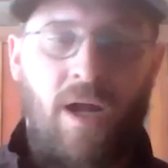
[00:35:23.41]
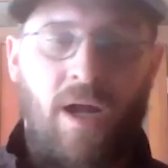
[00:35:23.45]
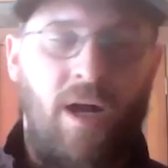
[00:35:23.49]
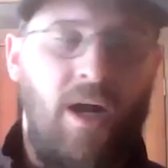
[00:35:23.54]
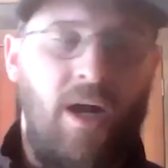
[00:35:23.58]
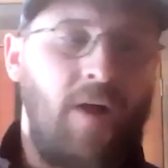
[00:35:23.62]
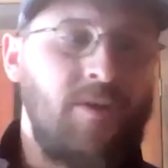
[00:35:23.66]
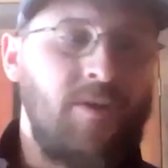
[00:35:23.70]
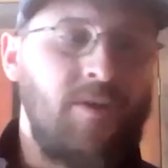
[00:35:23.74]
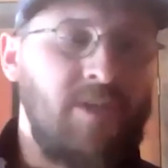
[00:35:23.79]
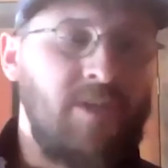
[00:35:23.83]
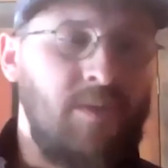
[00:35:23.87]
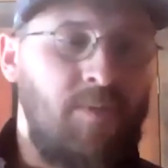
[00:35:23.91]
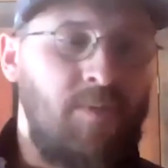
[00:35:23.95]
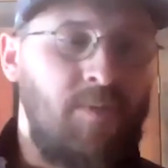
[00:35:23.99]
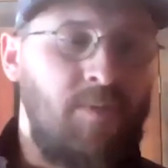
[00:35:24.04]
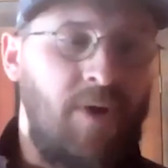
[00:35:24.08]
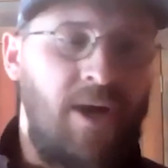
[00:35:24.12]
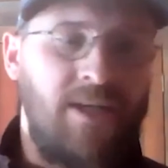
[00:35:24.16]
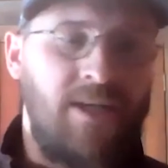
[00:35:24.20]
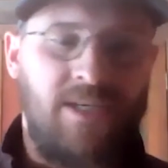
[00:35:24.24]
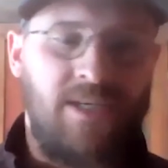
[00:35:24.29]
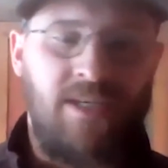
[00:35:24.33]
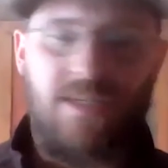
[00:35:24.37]
Housing
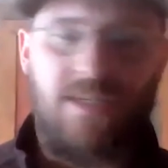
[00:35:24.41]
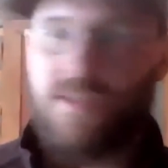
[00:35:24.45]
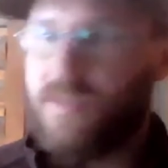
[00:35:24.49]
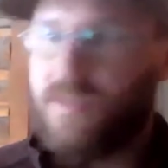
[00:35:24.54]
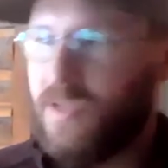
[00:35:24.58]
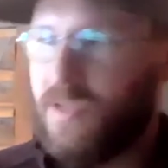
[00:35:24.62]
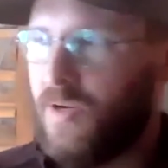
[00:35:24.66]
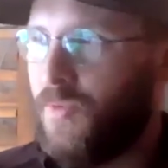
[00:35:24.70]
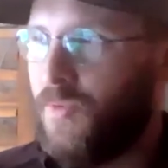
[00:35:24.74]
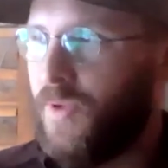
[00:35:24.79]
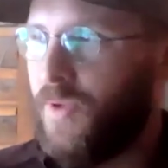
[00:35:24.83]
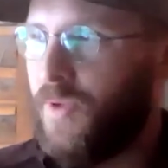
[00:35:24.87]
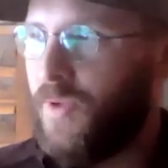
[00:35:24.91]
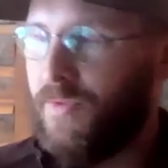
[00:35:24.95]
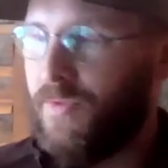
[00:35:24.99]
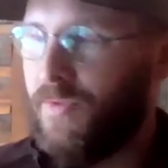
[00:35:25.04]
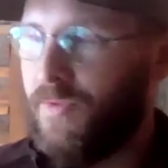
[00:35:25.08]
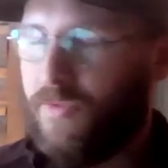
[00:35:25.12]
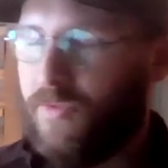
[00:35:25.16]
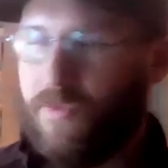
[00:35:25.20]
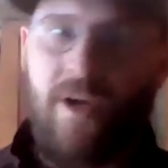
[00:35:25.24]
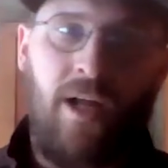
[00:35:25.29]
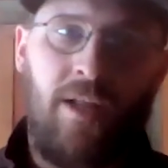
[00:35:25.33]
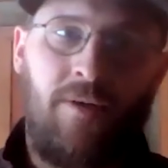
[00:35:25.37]
prices, we have
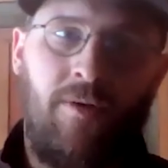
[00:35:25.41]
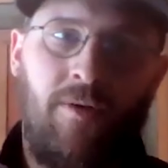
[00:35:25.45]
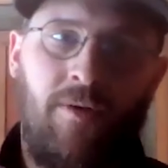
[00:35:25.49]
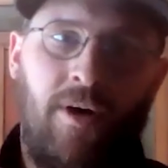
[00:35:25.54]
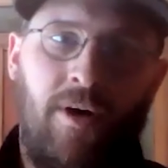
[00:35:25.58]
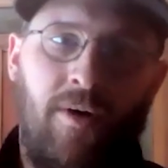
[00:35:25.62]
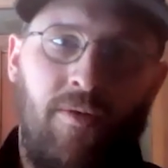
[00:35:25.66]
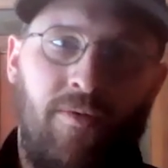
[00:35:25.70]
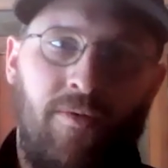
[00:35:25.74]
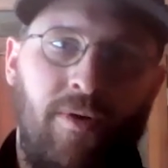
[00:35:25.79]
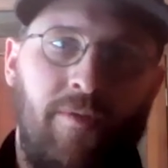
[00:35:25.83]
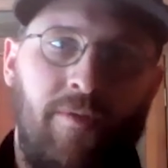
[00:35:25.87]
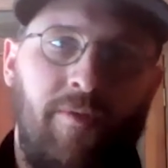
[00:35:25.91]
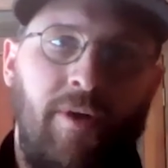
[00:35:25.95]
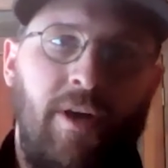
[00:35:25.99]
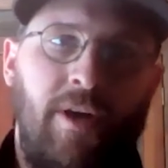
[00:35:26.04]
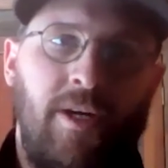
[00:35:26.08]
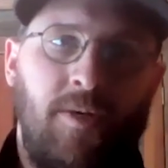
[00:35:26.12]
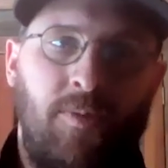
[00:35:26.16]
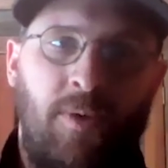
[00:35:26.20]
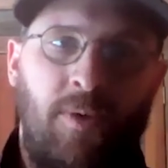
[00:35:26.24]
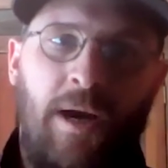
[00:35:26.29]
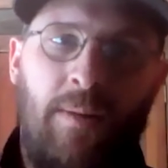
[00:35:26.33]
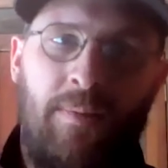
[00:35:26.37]
3 Colorado Front
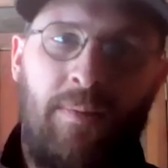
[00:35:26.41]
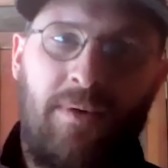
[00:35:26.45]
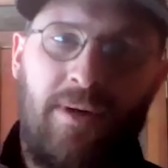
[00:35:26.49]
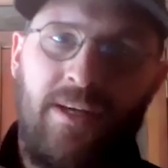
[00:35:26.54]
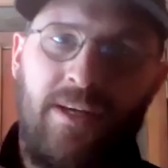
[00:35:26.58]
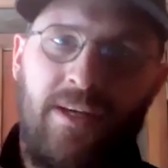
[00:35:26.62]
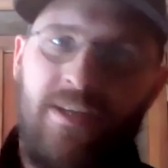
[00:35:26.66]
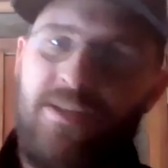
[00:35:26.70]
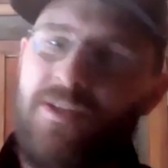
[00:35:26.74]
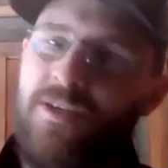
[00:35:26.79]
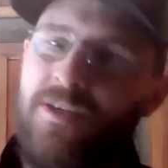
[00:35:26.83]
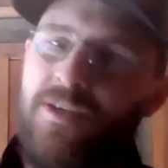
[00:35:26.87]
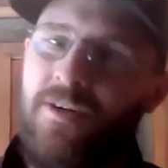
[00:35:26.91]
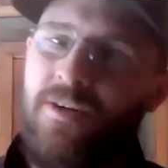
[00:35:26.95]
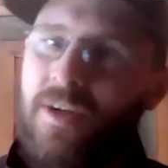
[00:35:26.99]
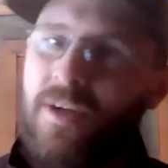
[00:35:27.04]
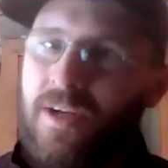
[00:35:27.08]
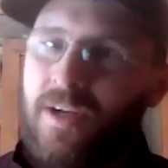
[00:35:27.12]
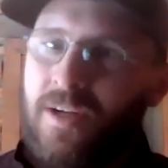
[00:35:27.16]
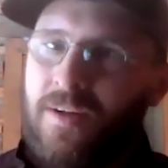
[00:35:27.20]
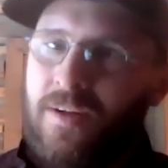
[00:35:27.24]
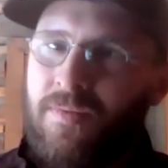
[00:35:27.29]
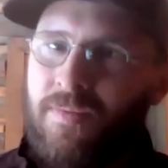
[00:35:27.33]
Range properties, so